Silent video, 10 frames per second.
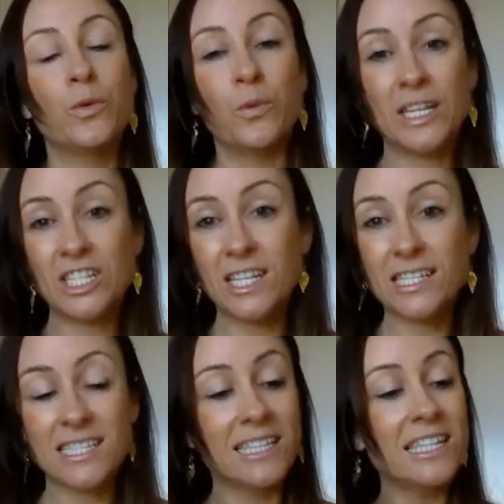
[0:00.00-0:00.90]
which
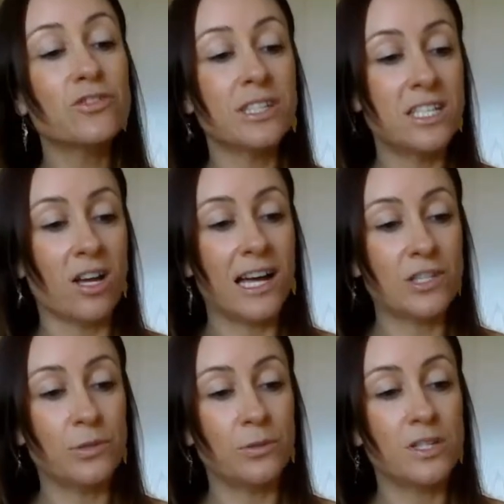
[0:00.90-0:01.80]
is literally
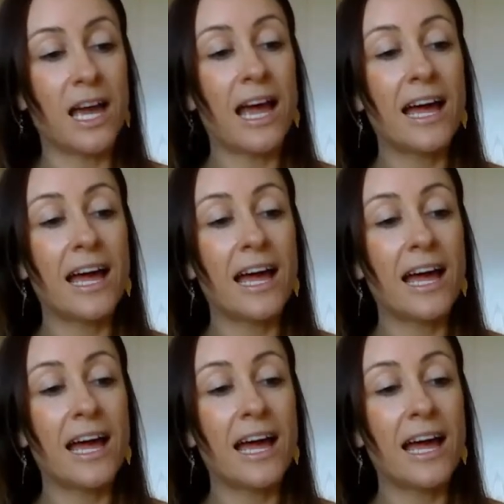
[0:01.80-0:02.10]
titled